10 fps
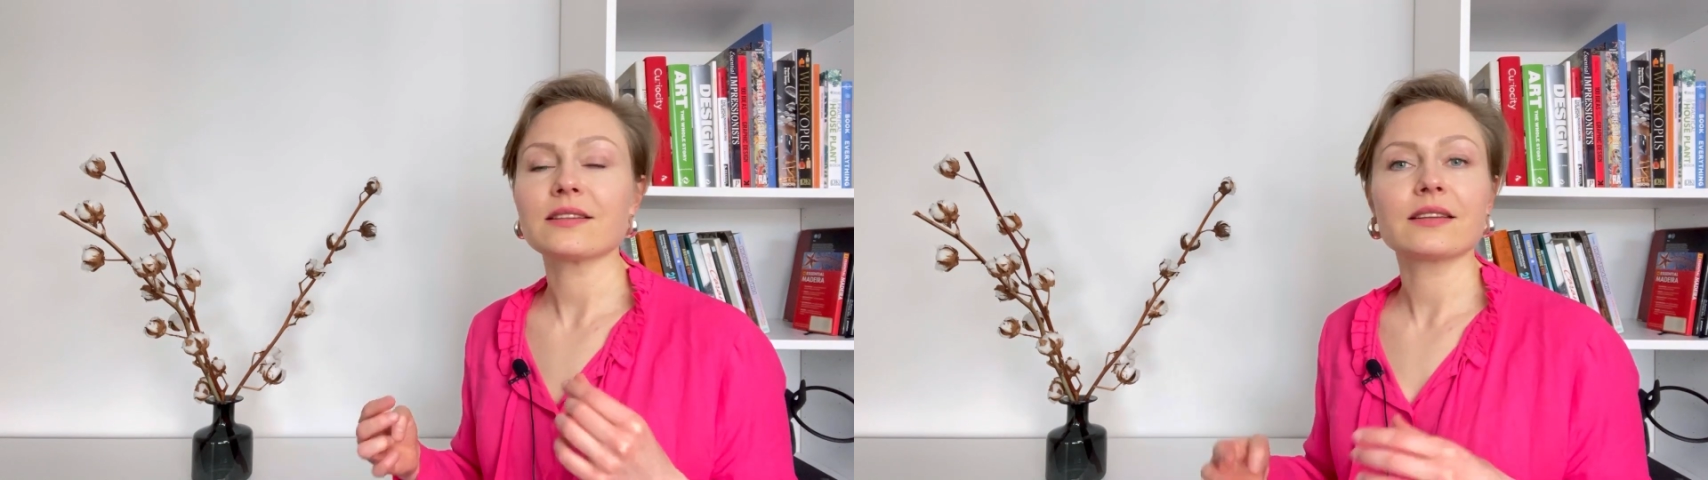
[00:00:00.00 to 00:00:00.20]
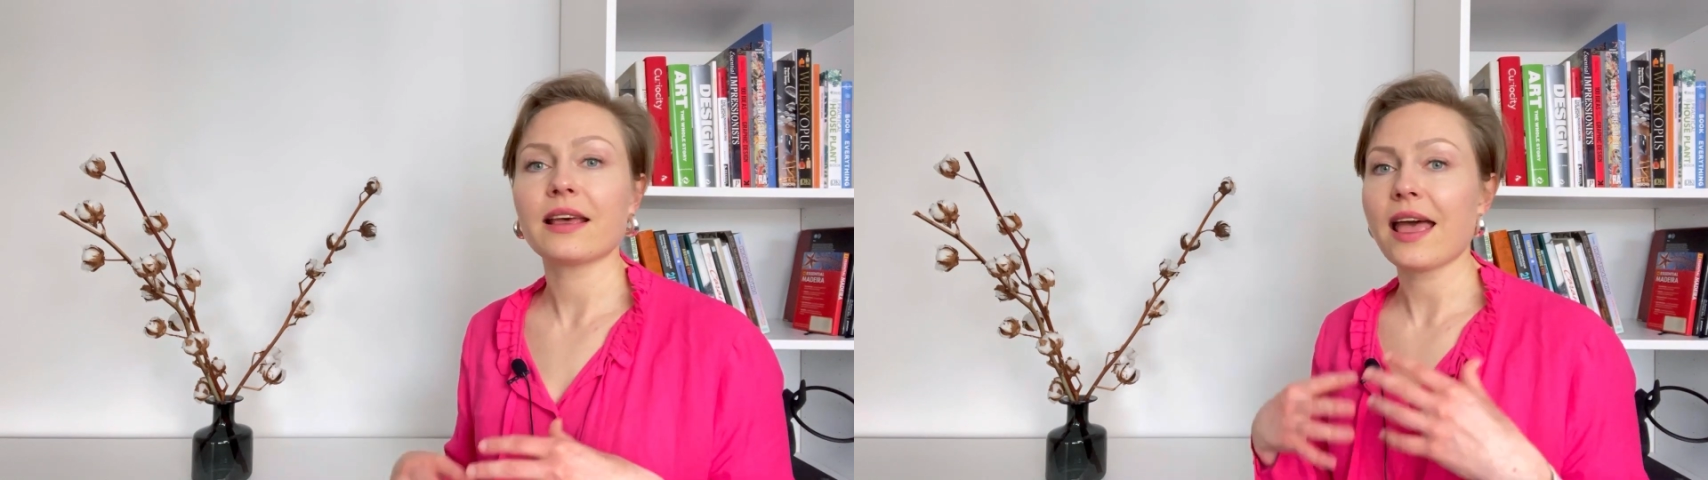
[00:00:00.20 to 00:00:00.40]

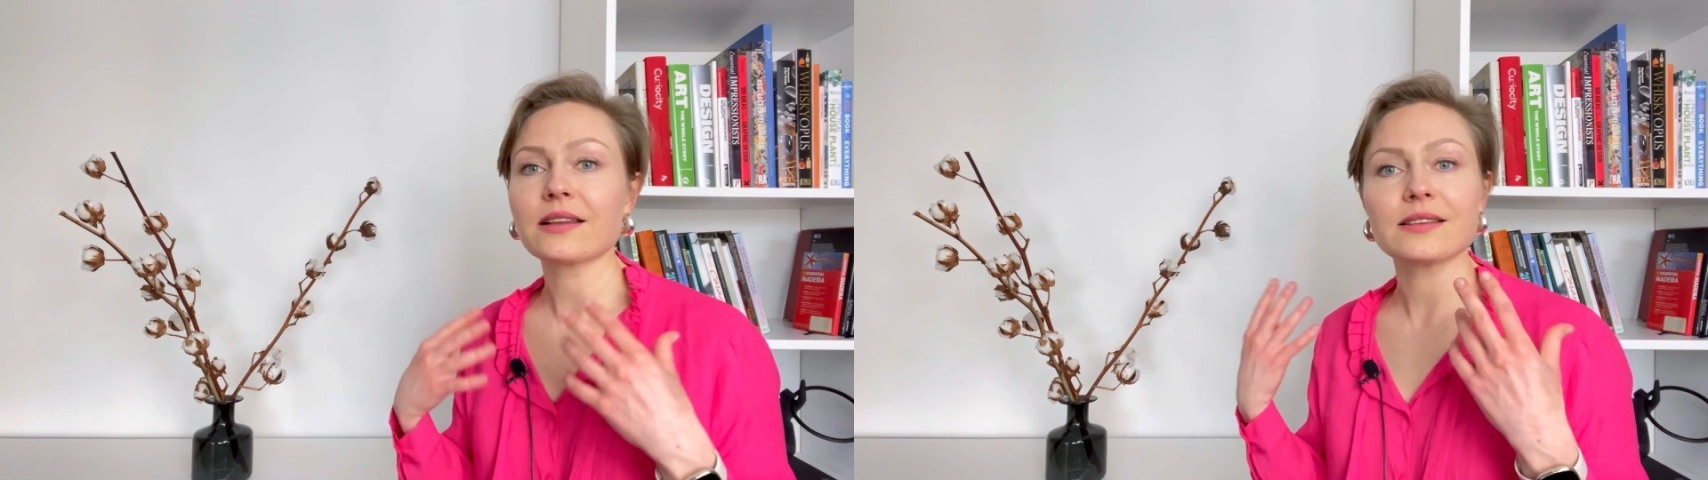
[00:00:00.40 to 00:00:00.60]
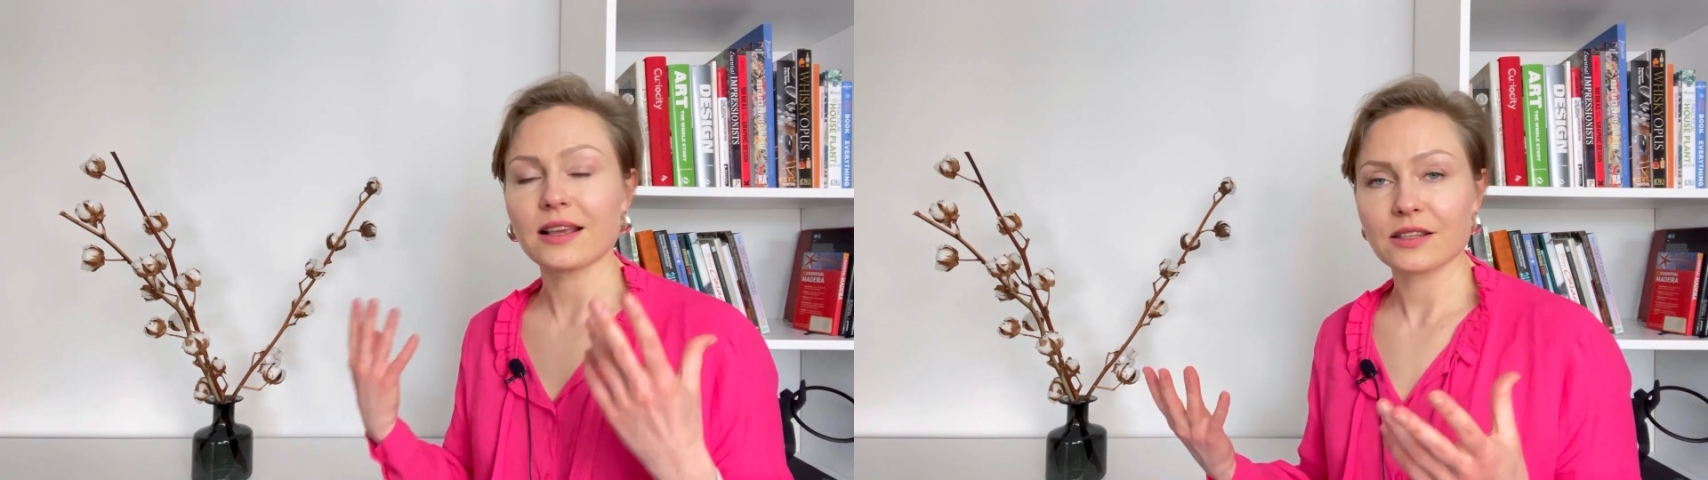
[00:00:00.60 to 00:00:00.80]
their
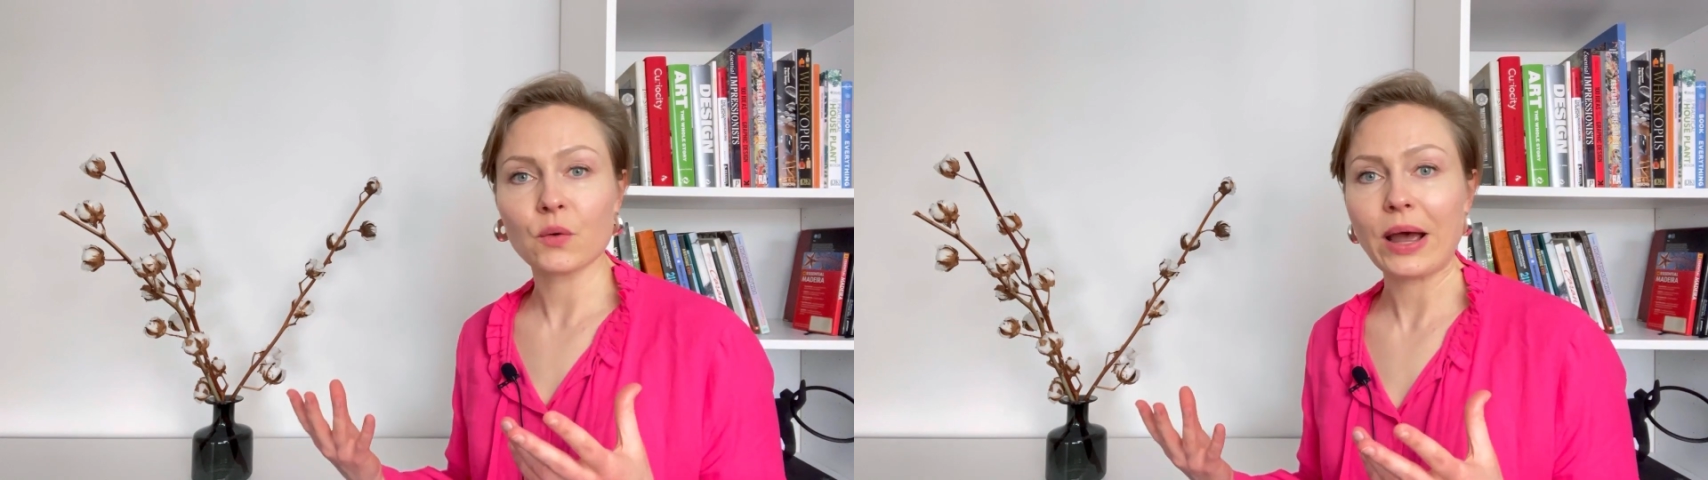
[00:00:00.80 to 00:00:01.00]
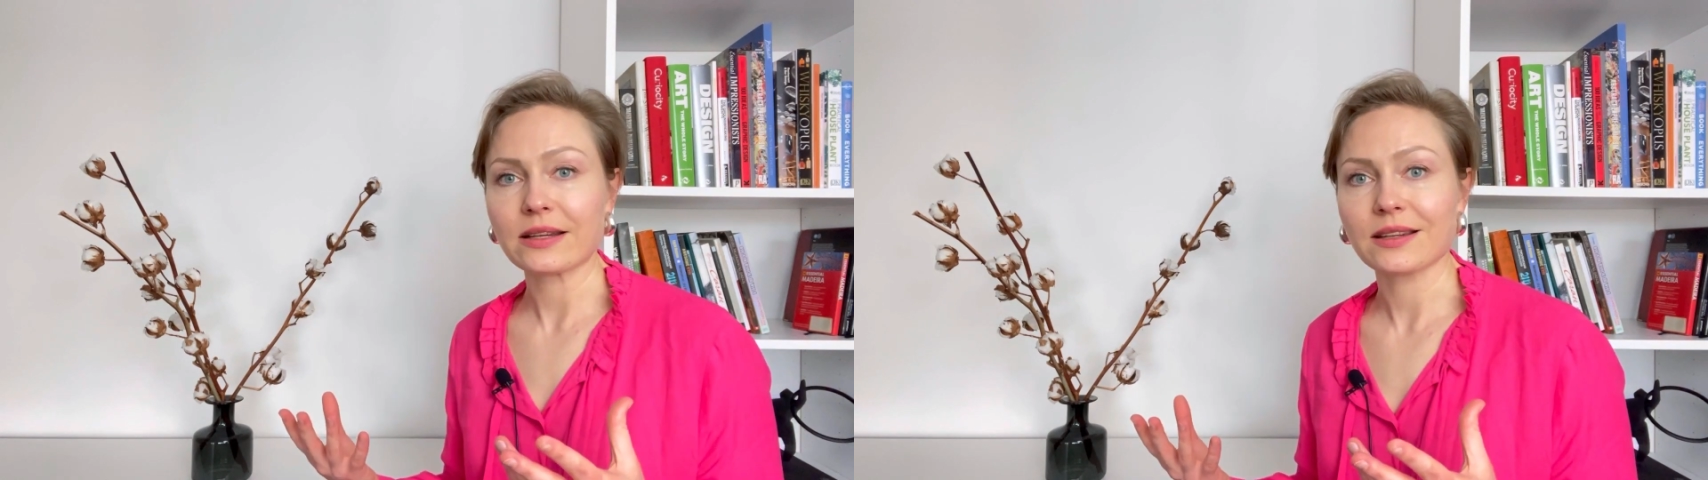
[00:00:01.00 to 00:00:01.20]
exercise is
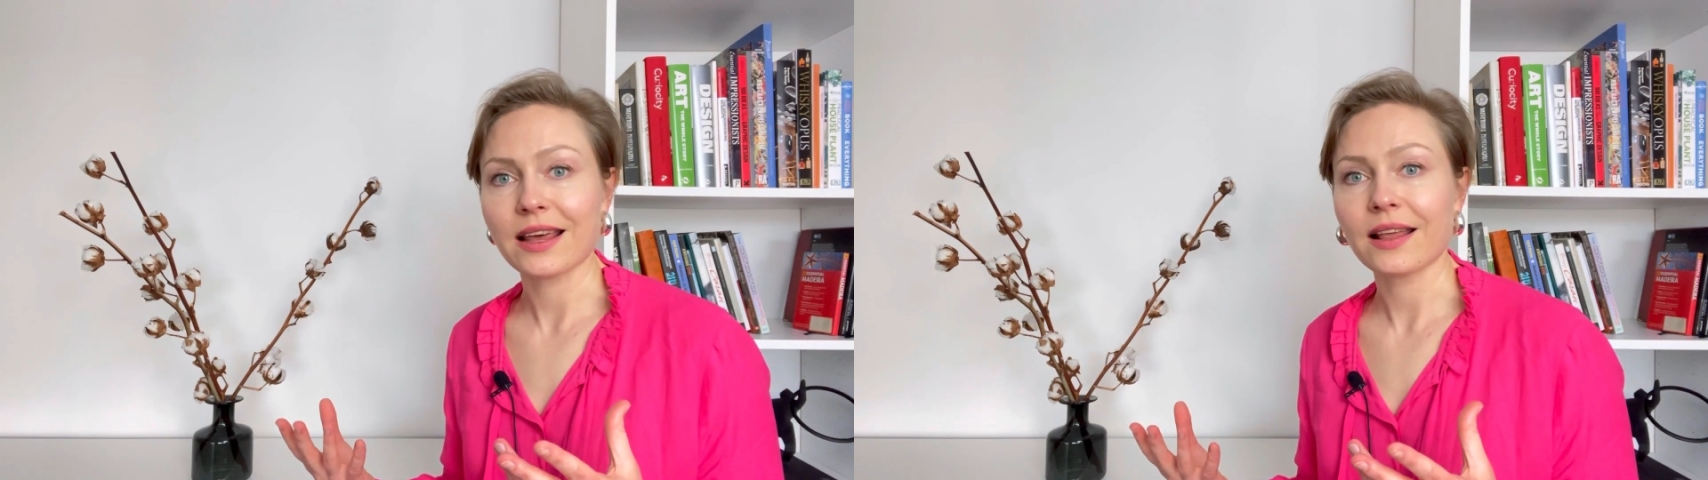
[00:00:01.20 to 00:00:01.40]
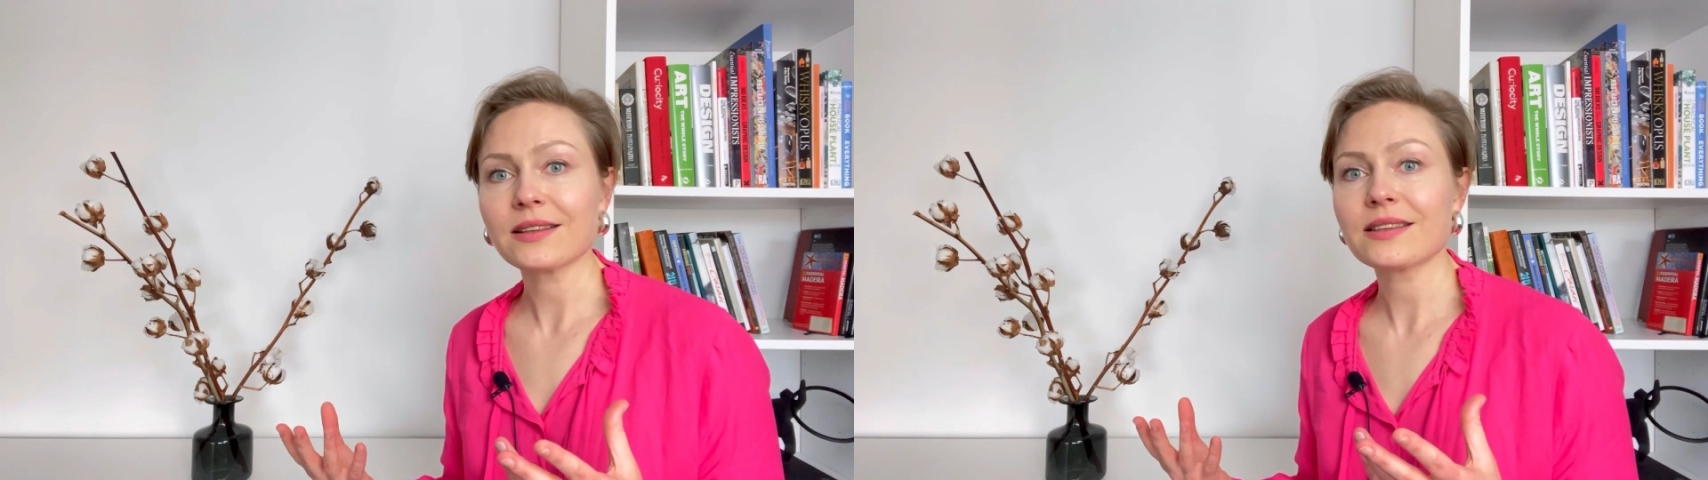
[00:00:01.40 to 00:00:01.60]
quite
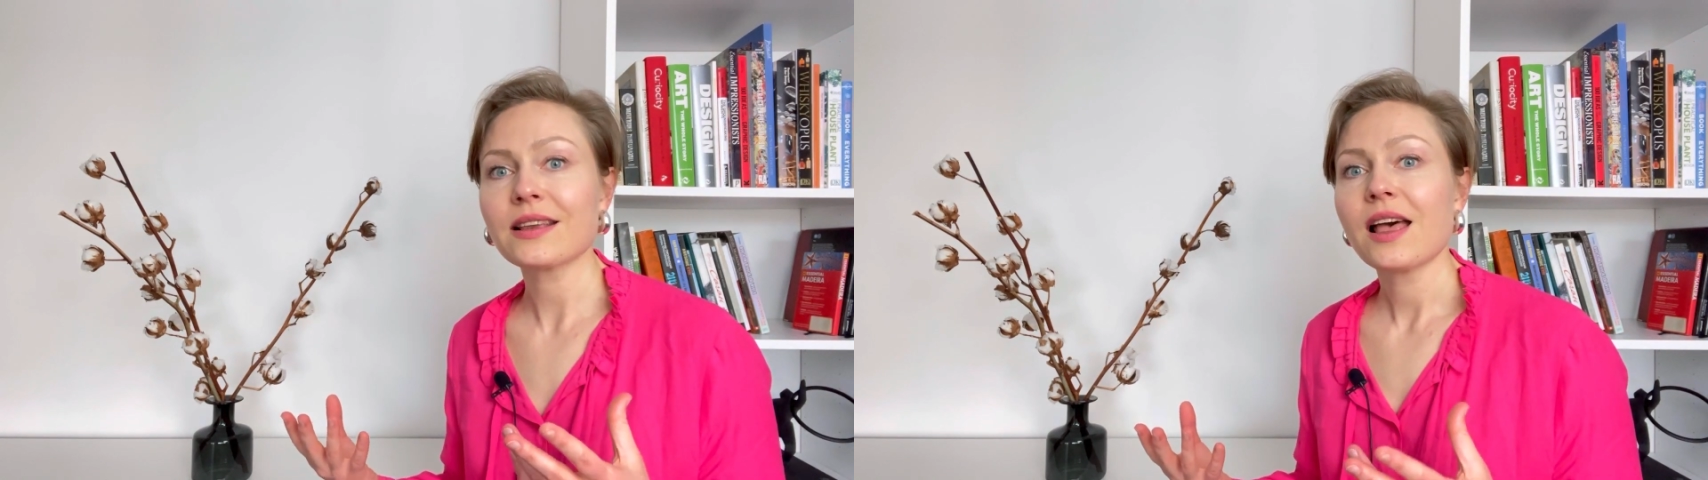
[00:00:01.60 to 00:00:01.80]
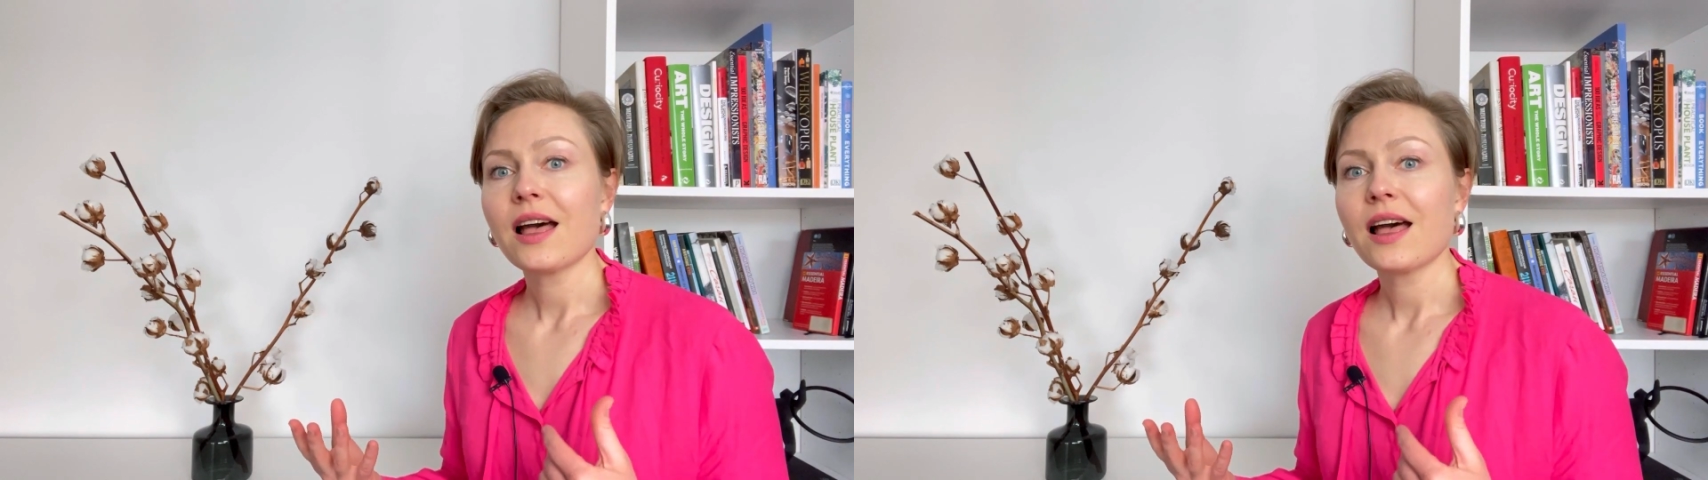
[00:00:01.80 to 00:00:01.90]
intense,